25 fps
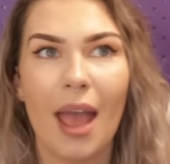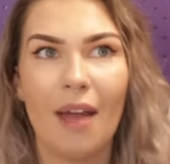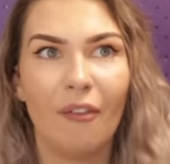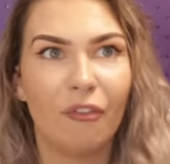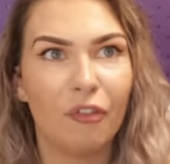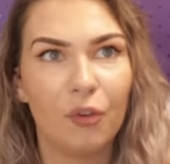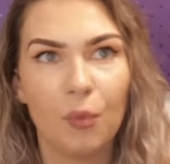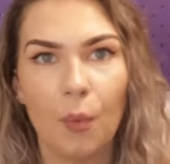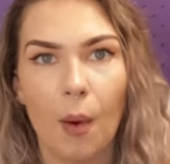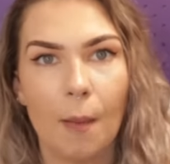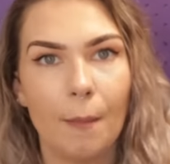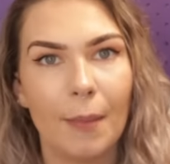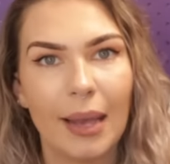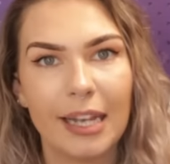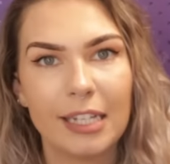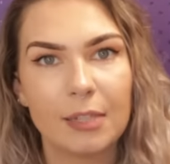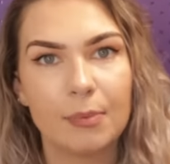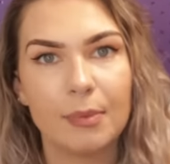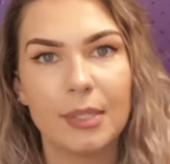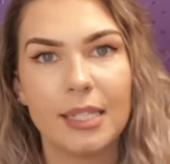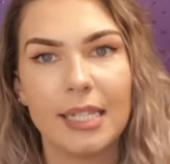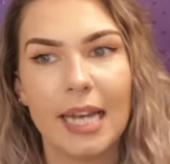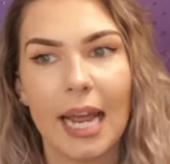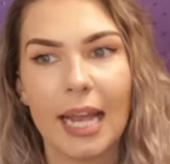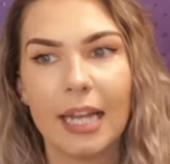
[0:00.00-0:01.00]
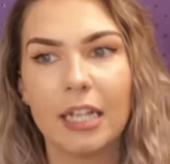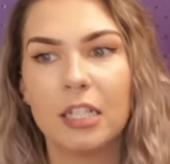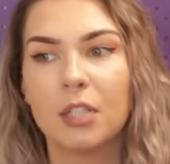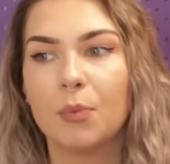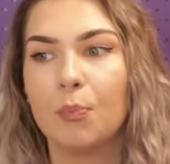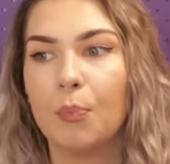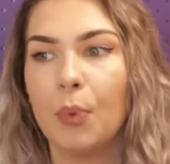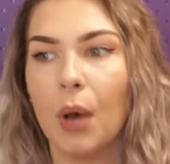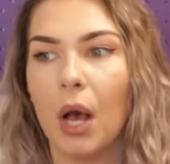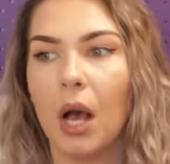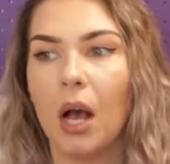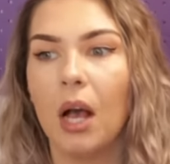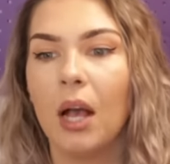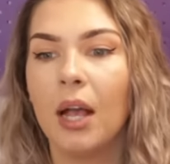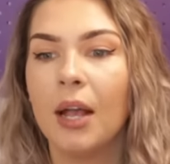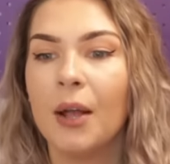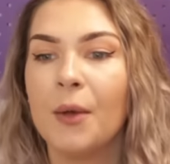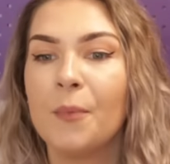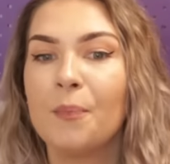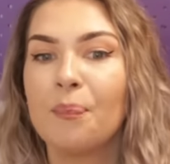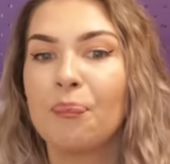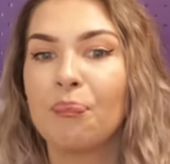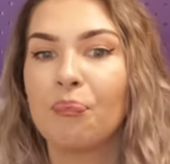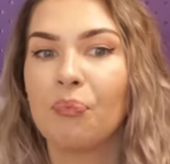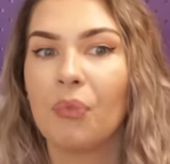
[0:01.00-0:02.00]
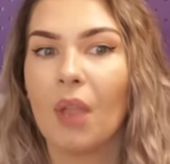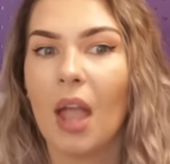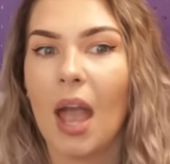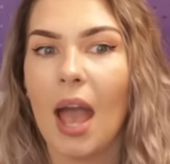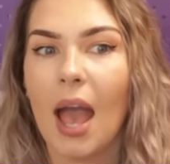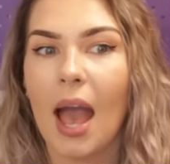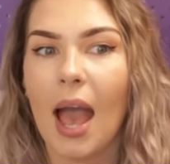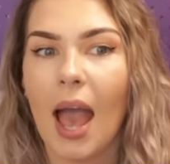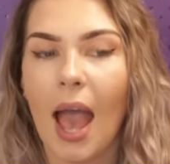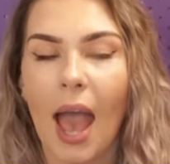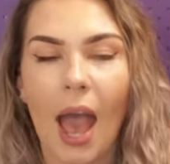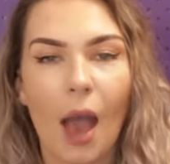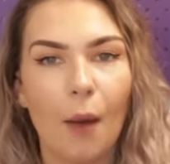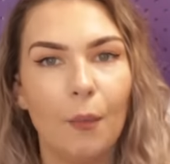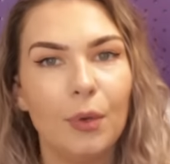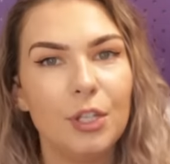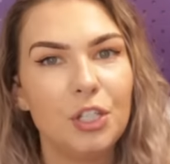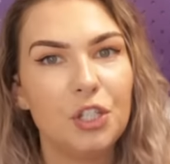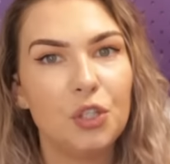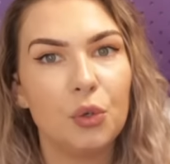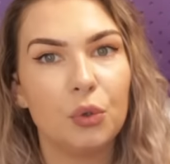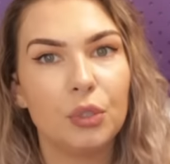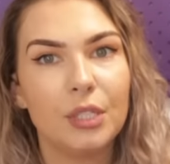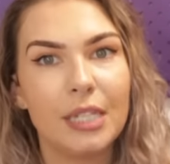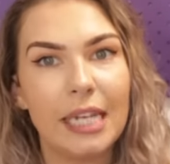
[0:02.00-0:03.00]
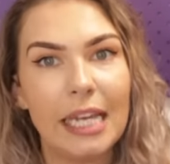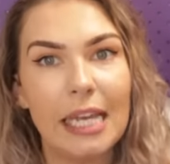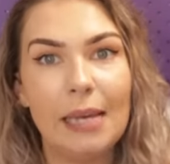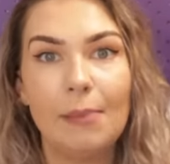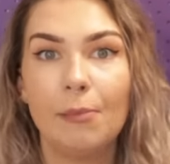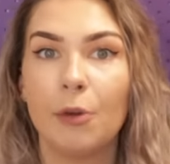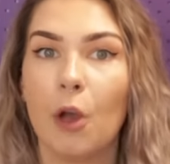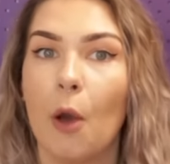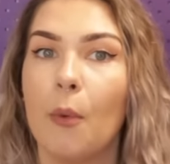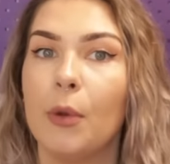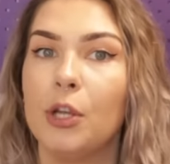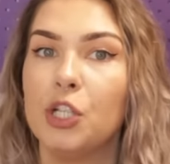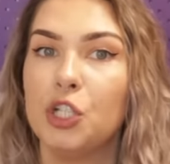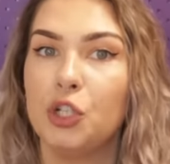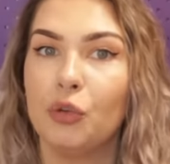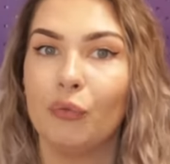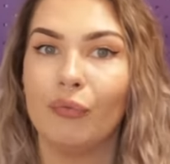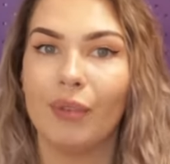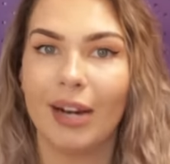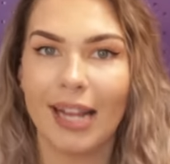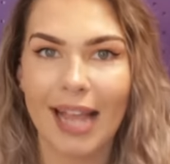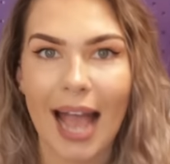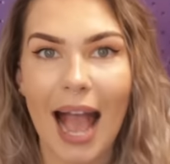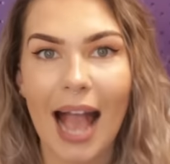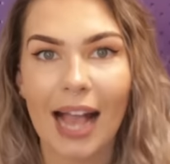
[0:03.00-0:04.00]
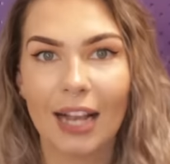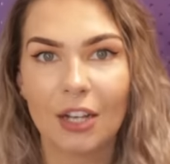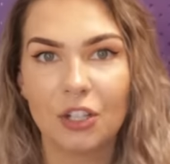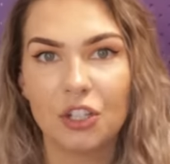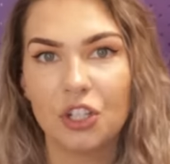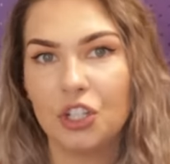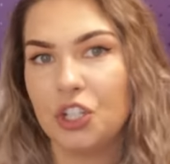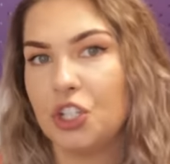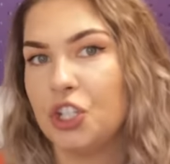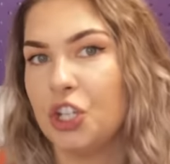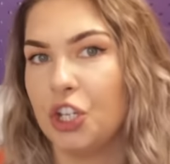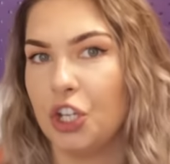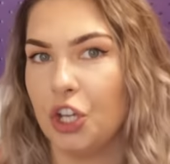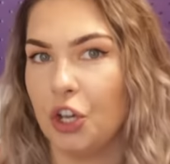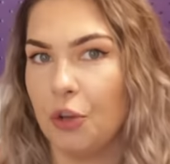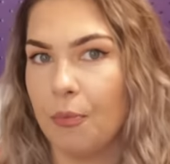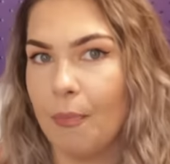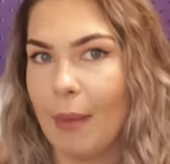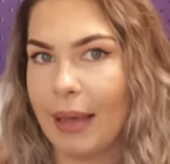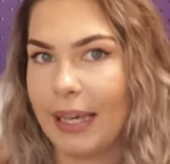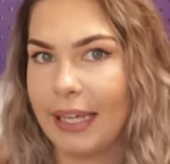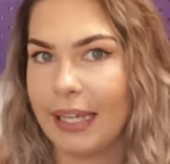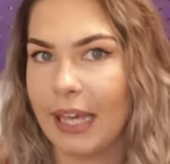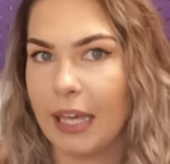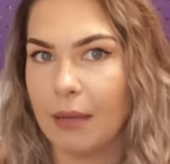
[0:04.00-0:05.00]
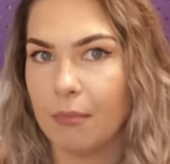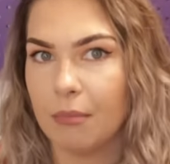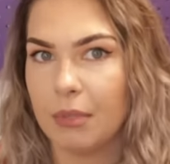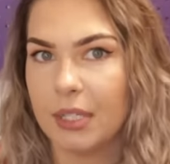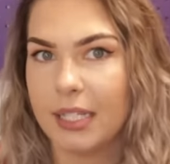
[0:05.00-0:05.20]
Everyone makes mistakes. But how is your team going to react to you making